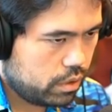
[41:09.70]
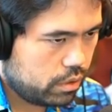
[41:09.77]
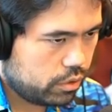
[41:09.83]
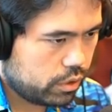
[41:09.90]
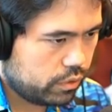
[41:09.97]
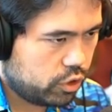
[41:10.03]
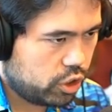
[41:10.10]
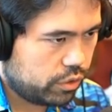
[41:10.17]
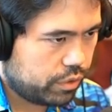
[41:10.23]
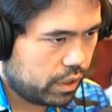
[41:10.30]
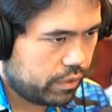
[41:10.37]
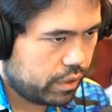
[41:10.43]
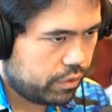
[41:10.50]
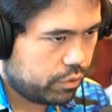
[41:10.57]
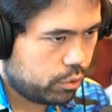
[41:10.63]
So g5
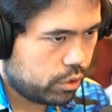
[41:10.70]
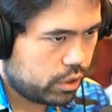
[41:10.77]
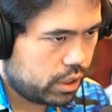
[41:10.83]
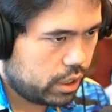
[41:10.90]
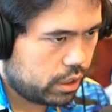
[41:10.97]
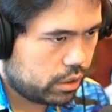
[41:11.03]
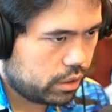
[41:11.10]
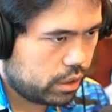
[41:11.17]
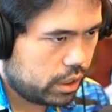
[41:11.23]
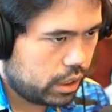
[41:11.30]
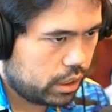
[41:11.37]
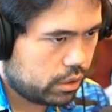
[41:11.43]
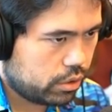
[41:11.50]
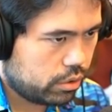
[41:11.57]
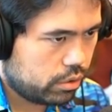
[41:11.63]
f4 takes
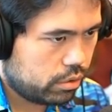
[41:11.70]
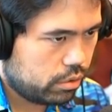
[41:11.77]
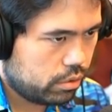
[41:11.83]
takes.